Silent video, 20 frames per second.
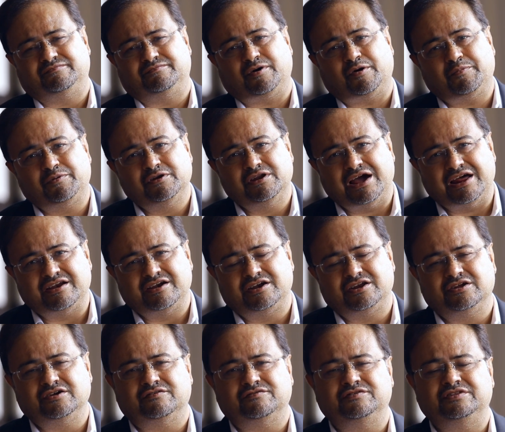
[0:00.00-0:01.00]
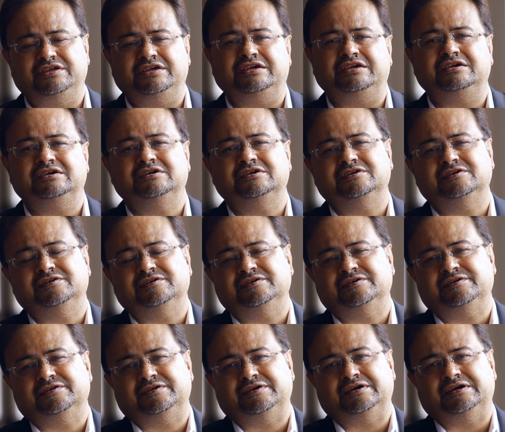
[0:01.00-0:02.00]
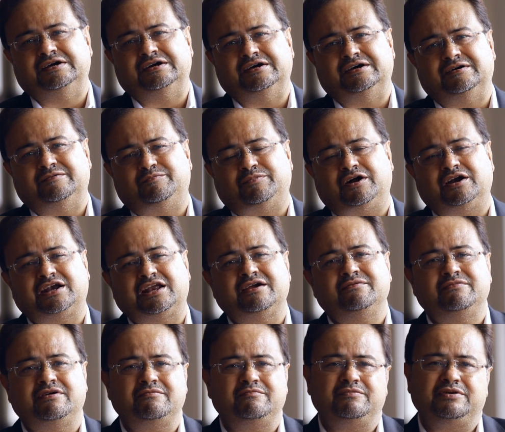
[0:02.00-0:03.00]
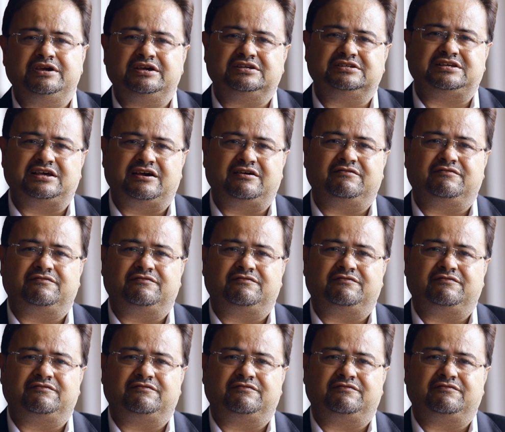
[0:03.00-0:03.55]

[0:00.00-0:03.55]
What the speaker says: popularity of the part-time MBAs